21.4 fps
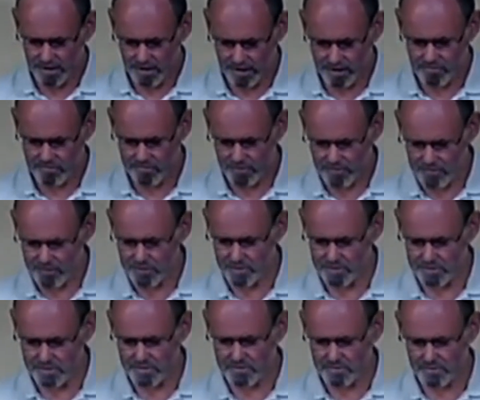uh,
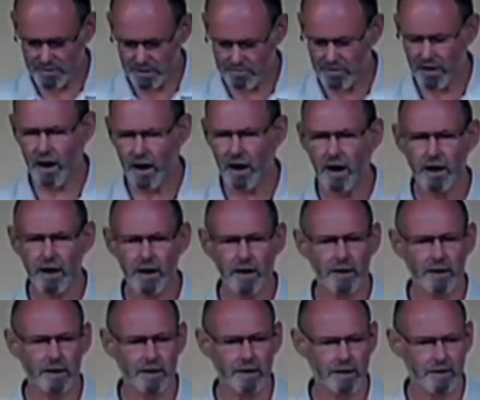refers to rather
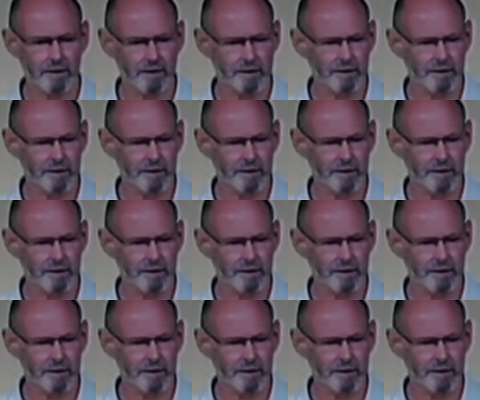hunger